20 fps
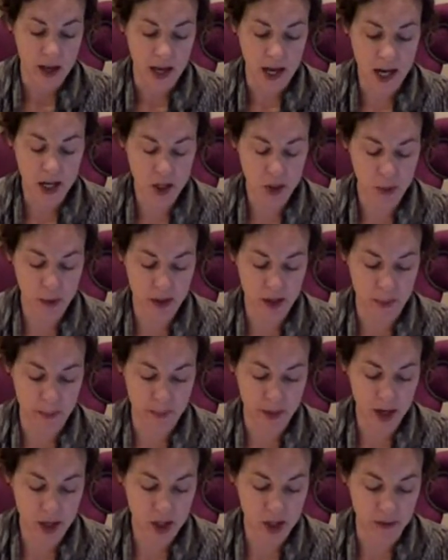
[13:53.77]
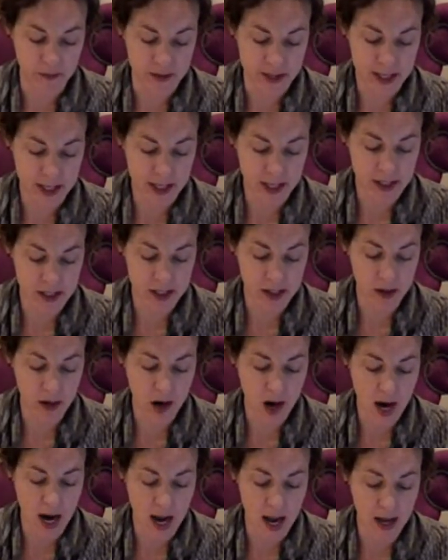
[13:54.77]
each with a bunch of tickets in
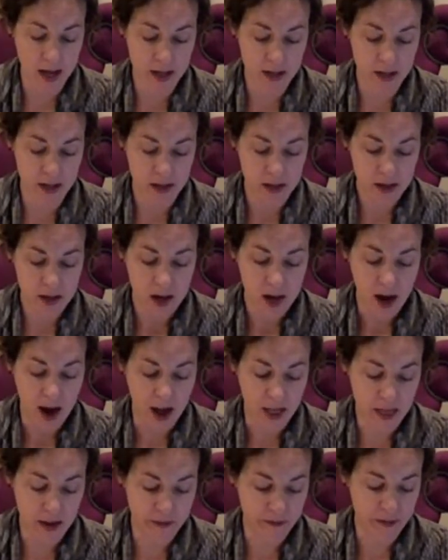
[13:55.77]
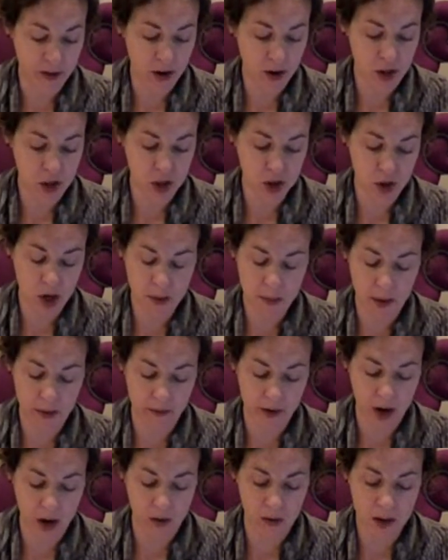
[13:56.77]
her hand, and the first stream
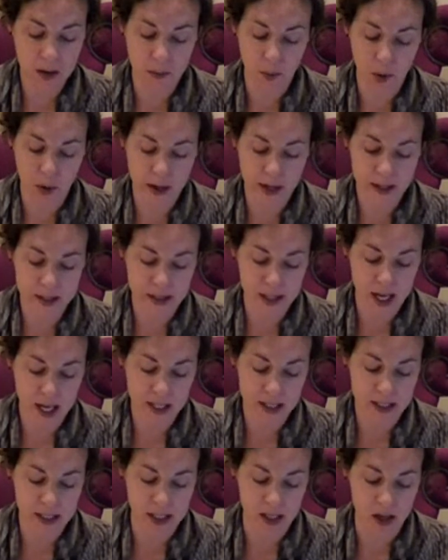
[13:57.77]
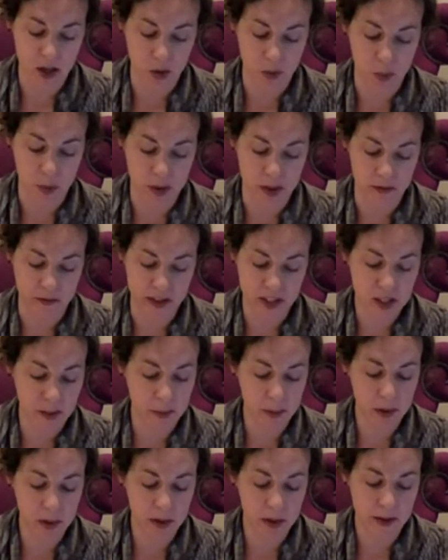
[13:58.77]
of early morning sightseers was
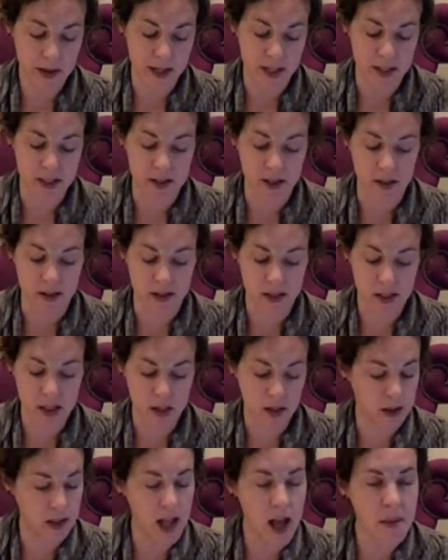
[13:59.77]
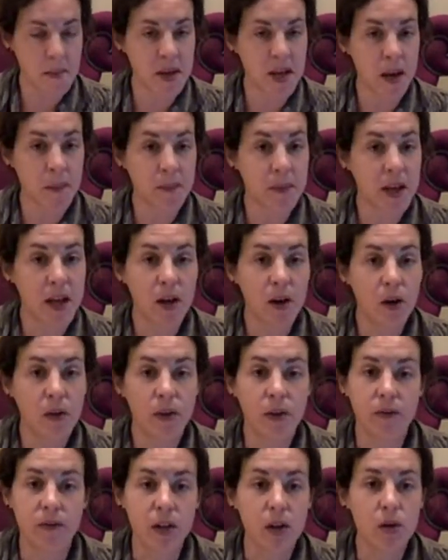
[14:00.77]
visible in the distance, climbing up the
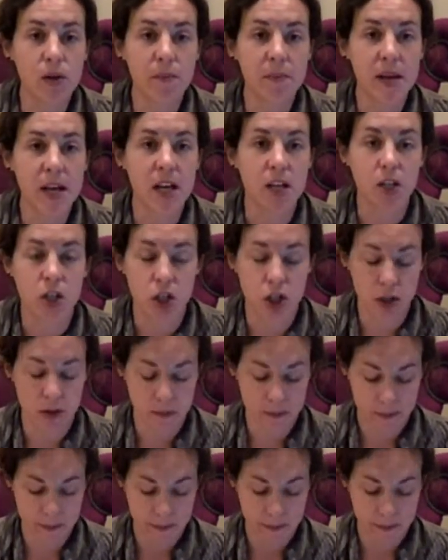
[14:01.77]
hill to view the peach.